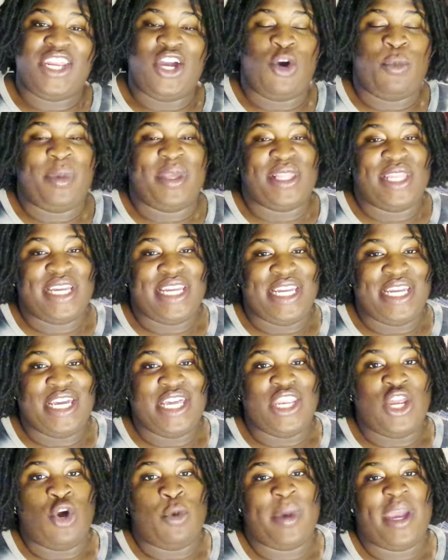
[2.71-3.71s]
I hope you're looking
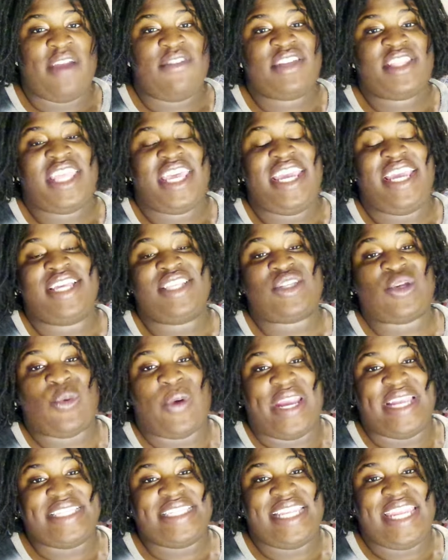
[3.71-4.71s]
good. I hope everything is
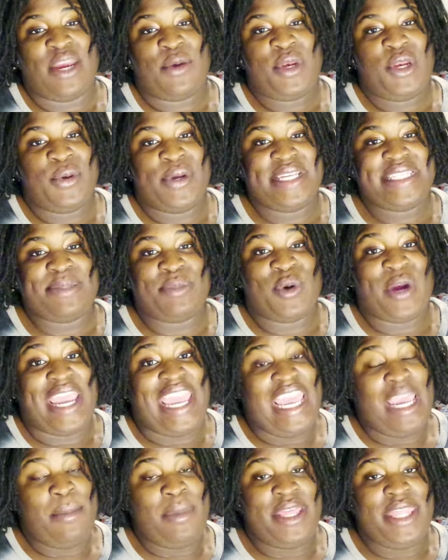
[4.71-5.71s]
great. Today we're doing some more
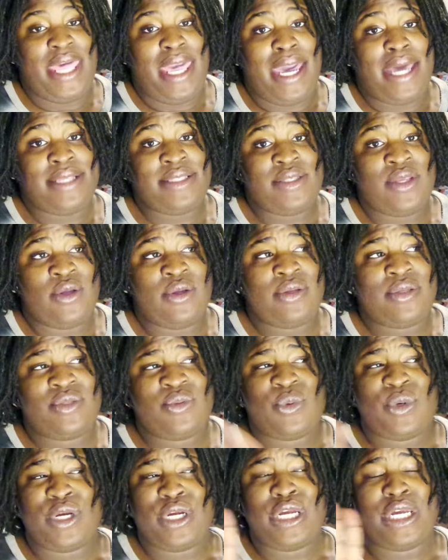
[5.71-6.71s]
Am I the
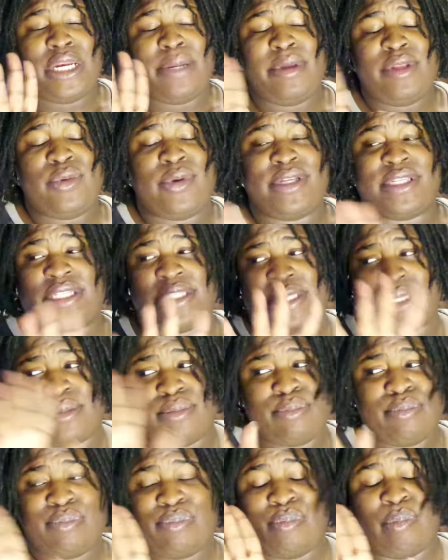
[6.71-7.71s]
Assholes? We're gonna be doing just a
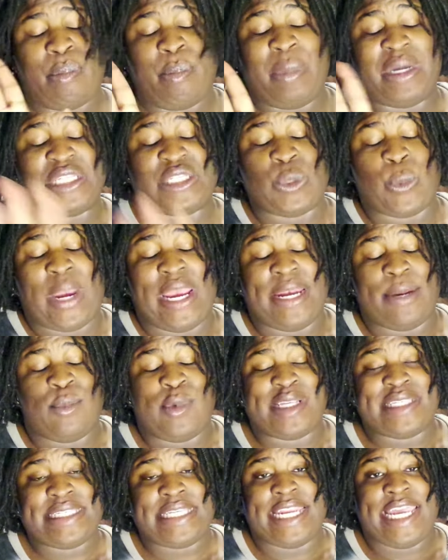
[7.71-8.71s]
bunch of random
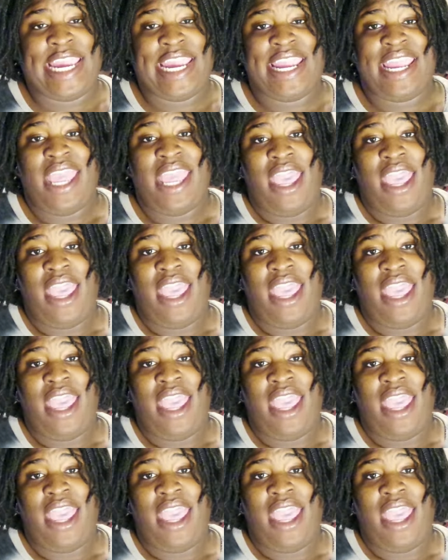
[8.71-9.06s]
ones today.